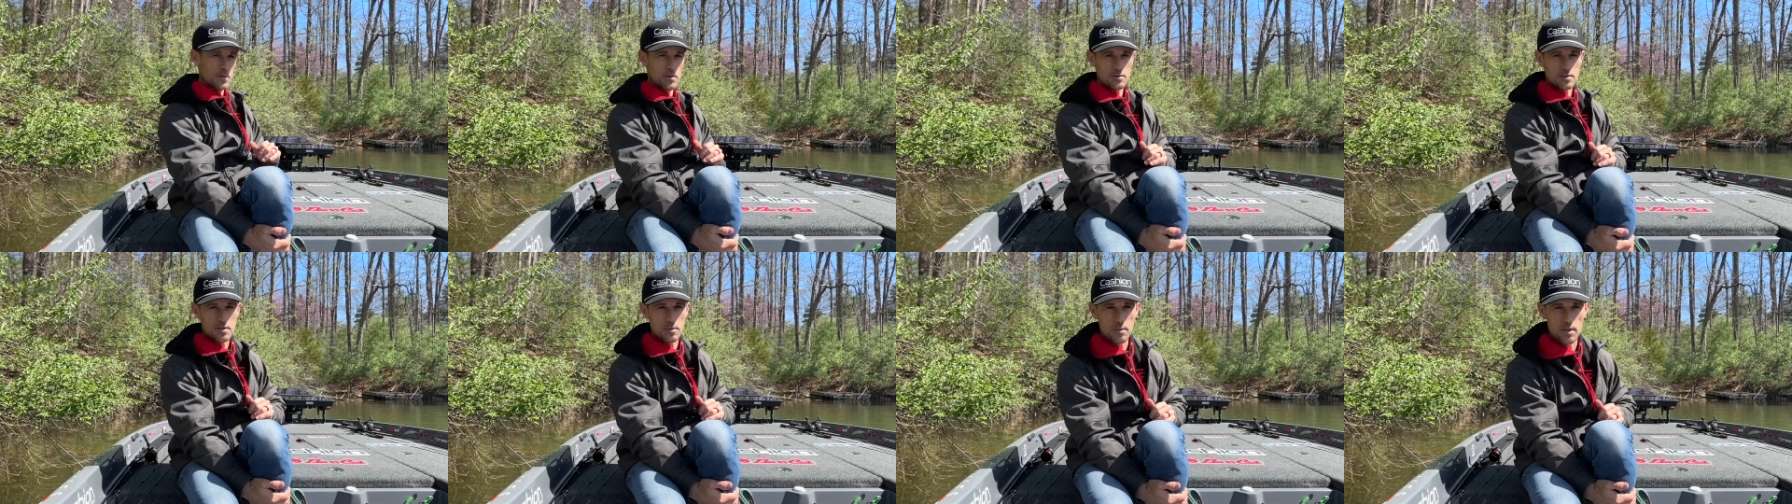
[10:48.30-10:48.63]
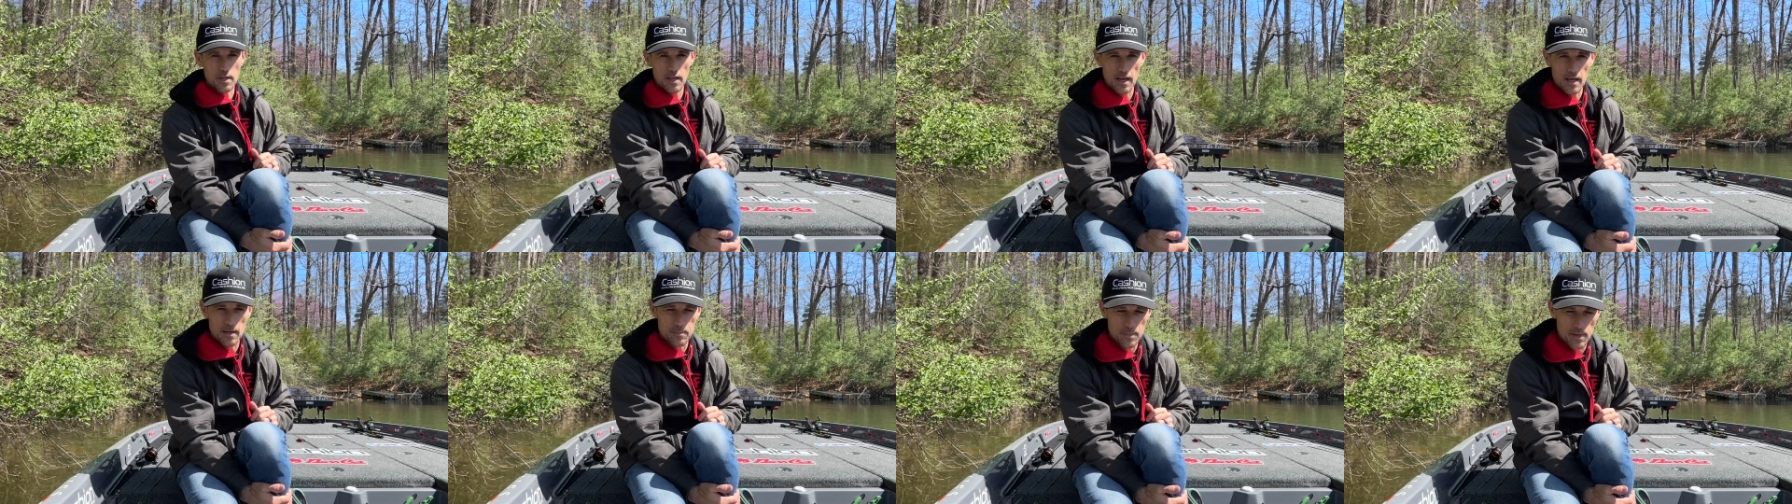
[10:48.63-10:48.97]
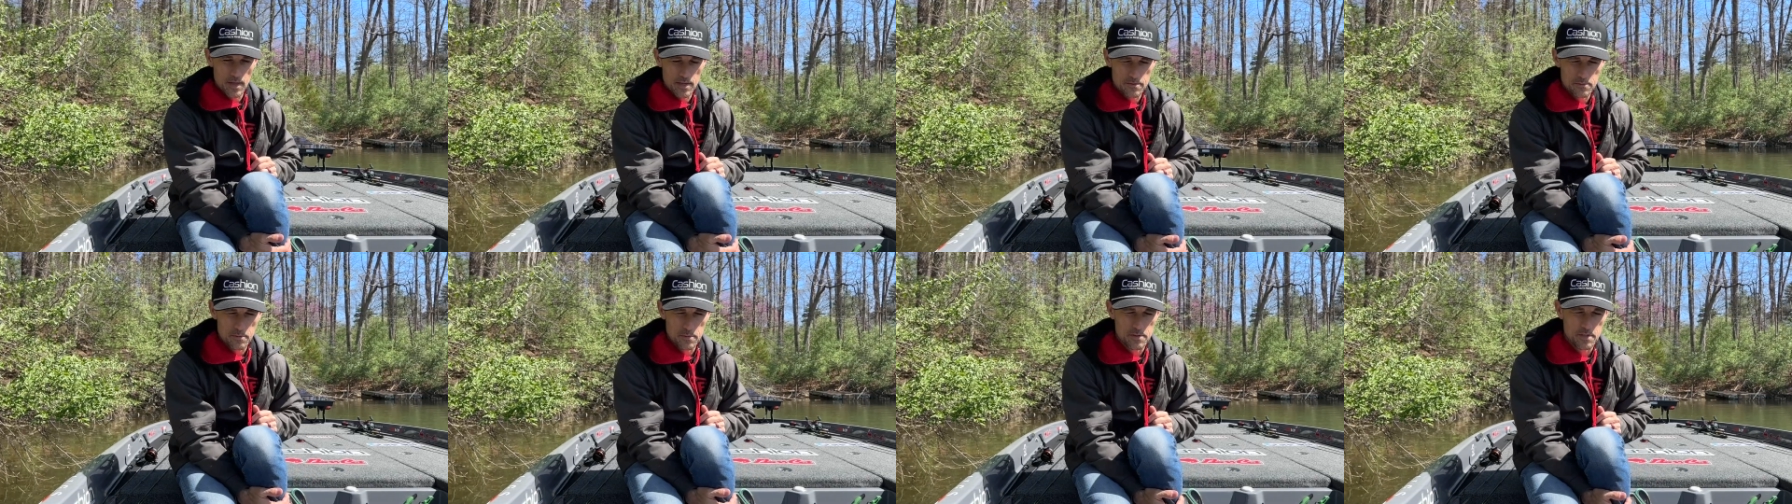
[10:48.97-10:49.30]
some glide
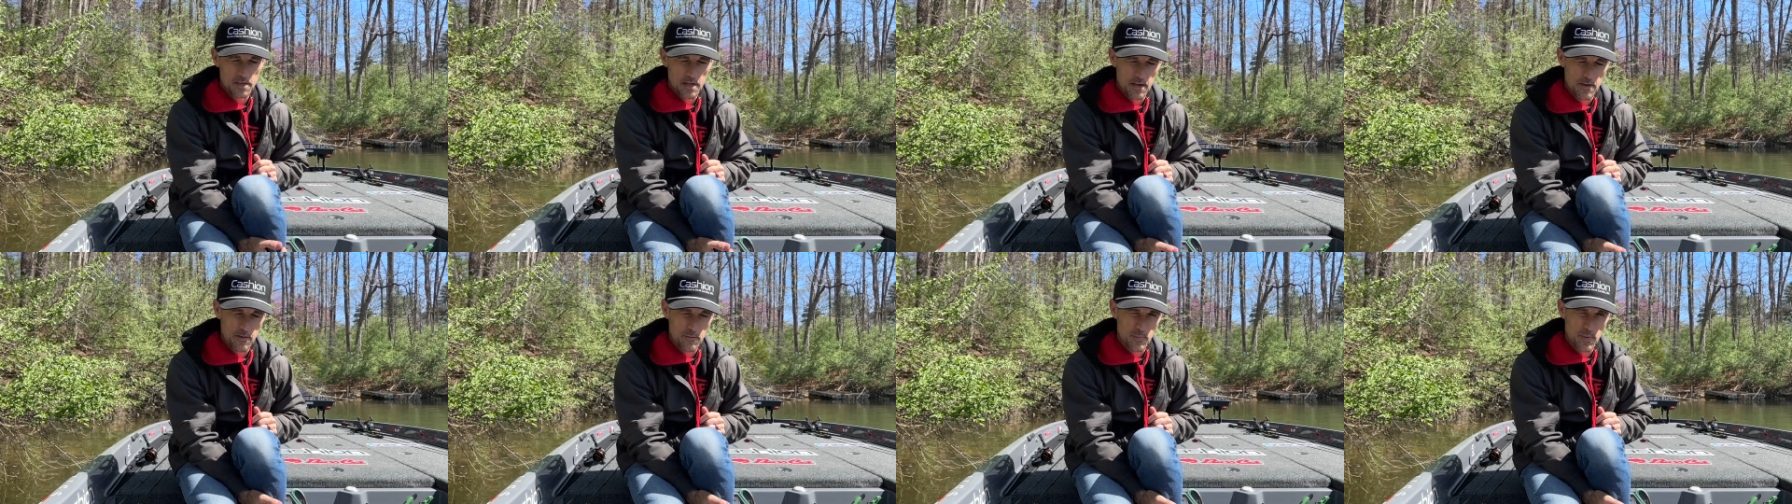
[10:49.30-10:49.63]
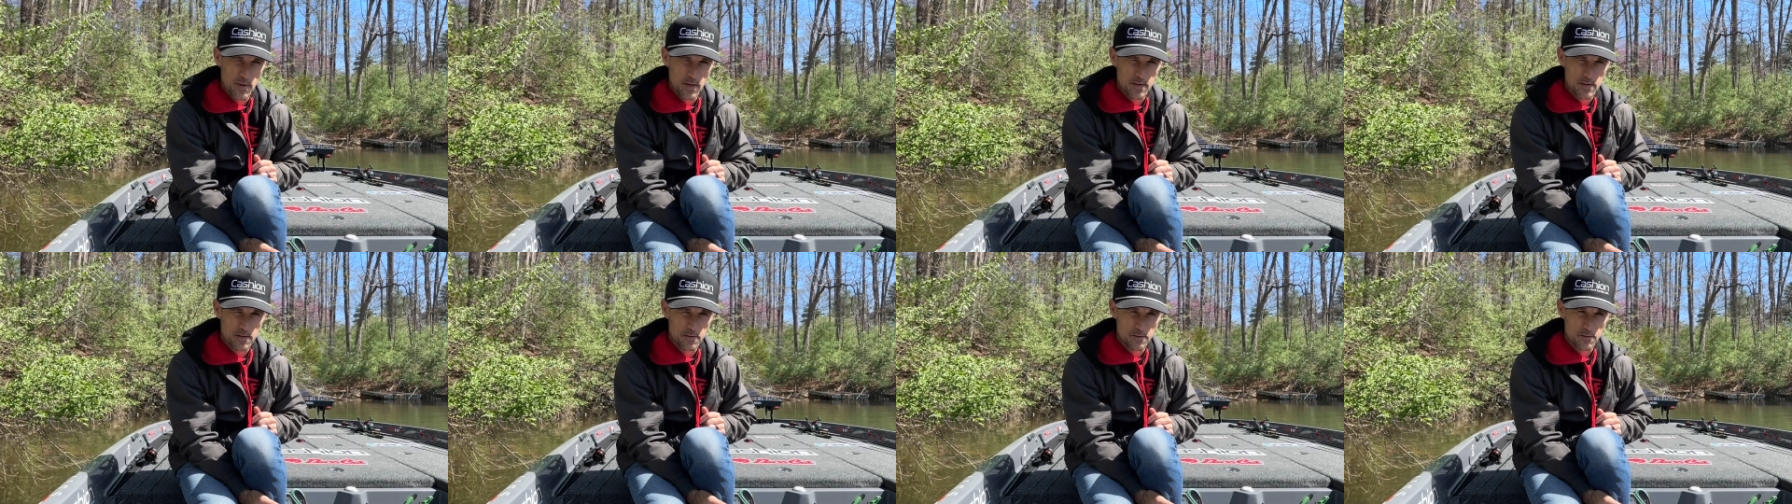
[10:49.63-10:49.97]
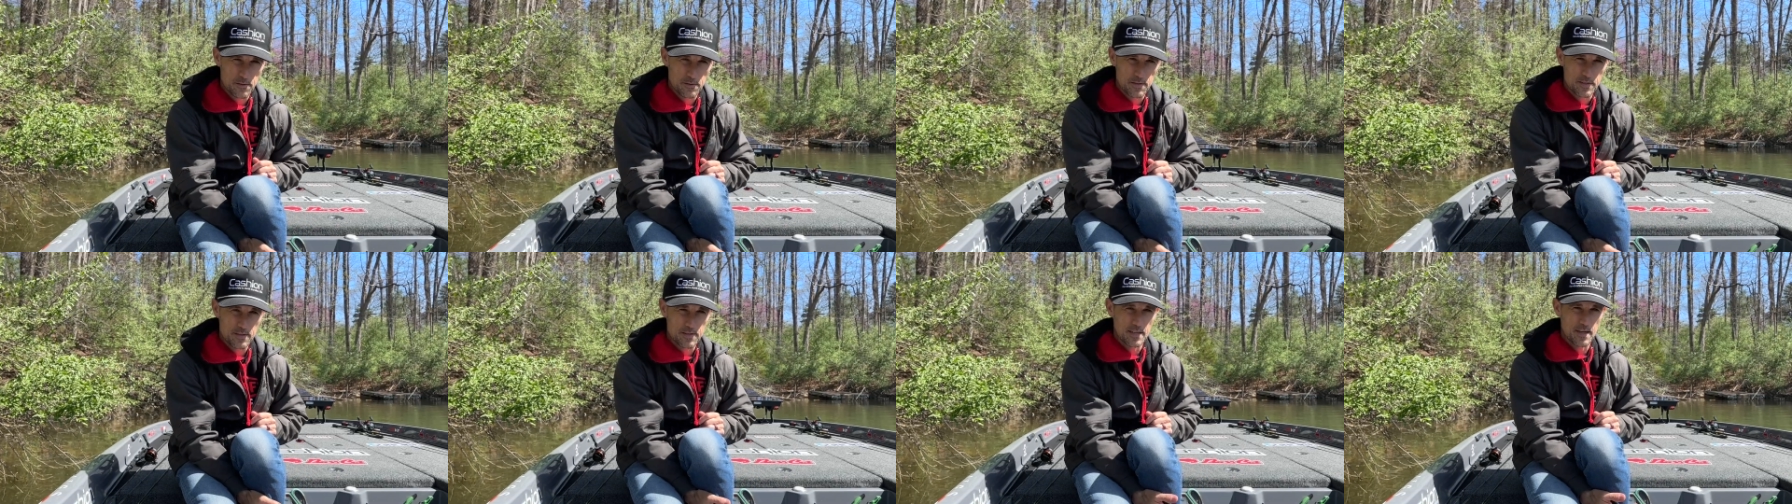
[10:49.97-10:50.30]
baits, which I have back here
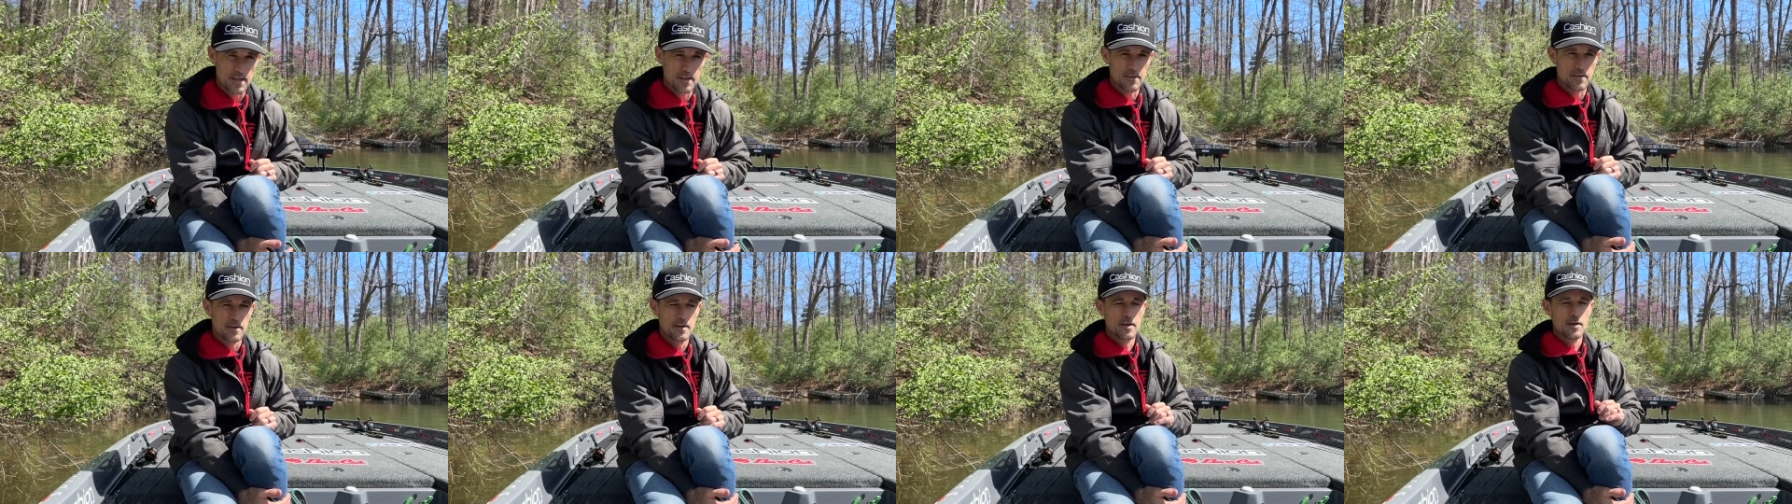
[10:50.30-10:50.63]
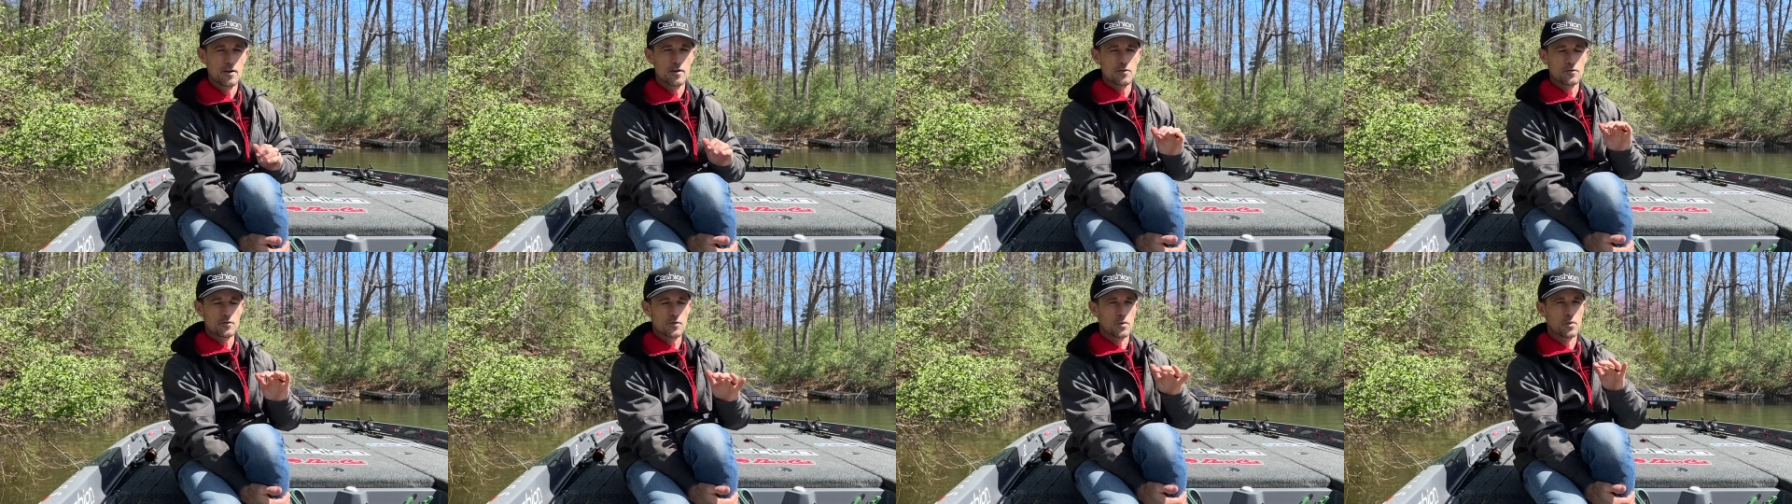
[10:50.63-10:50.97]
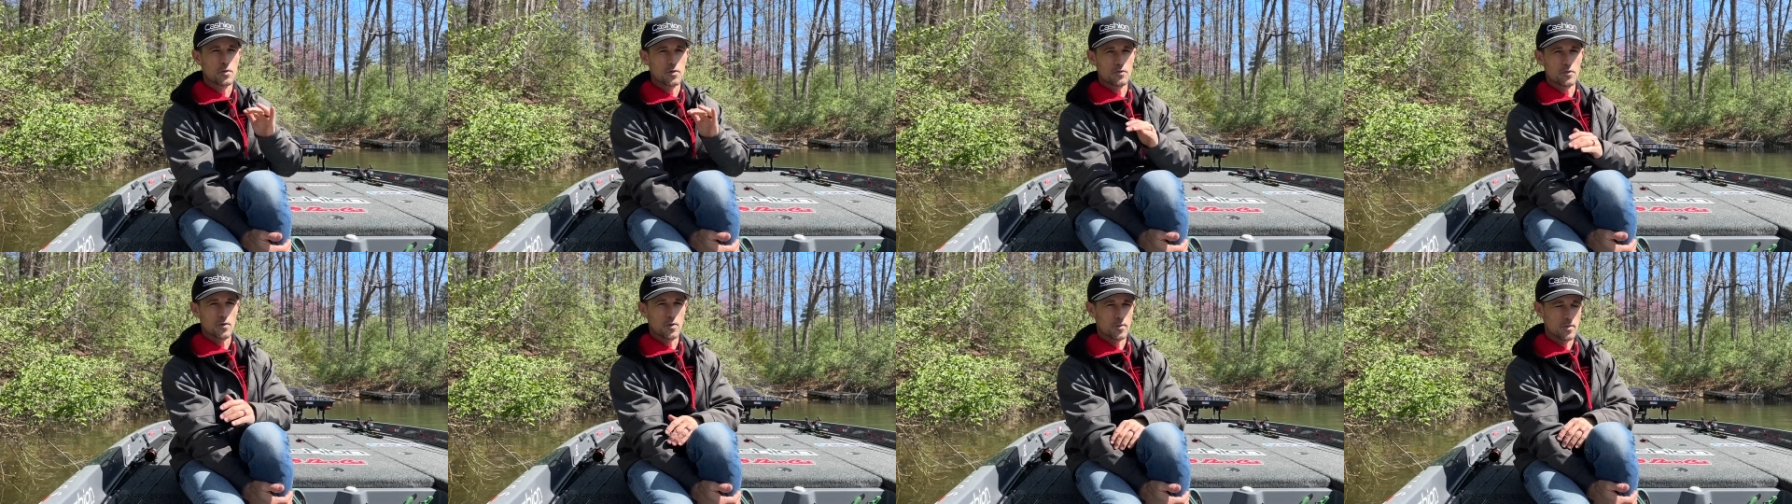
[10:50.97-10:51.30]
on the deck
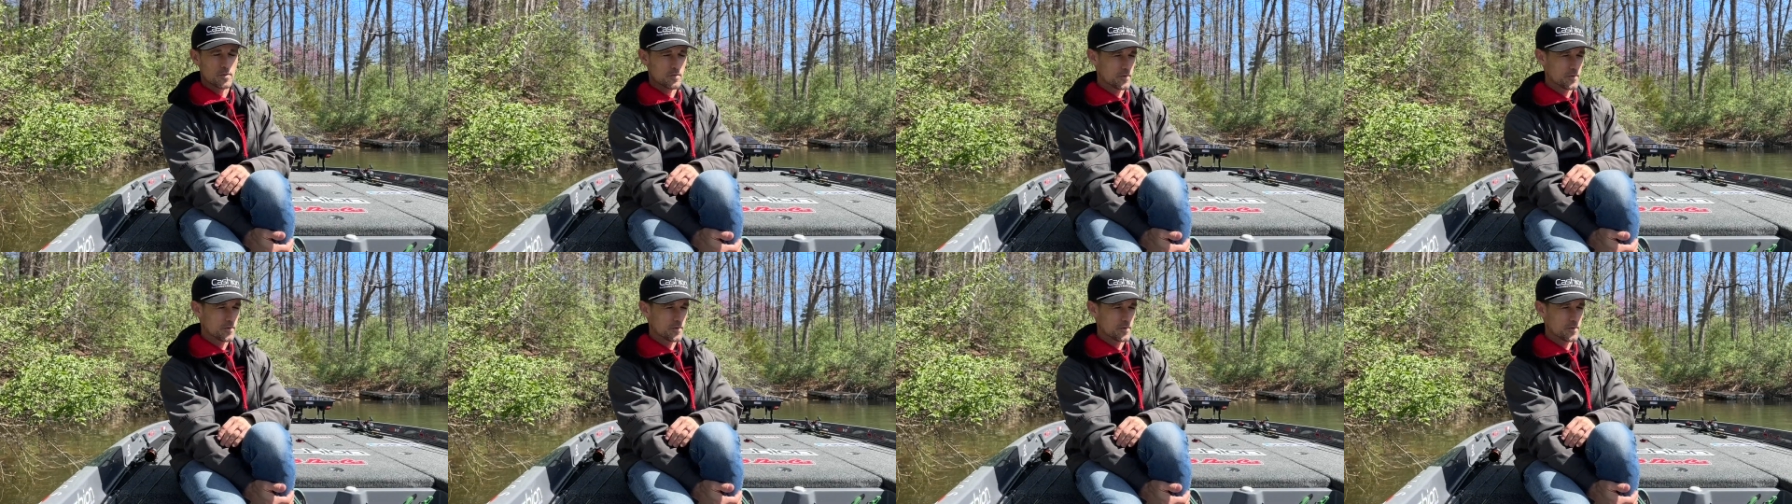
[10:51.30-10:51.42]
for forward